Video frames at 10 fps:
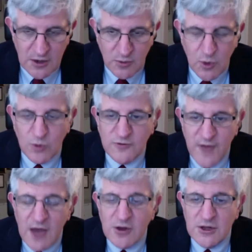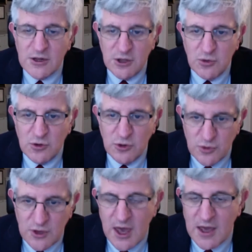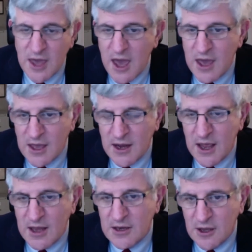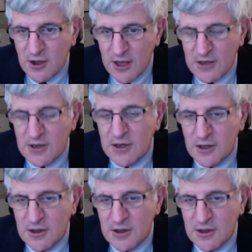what was found in the UK and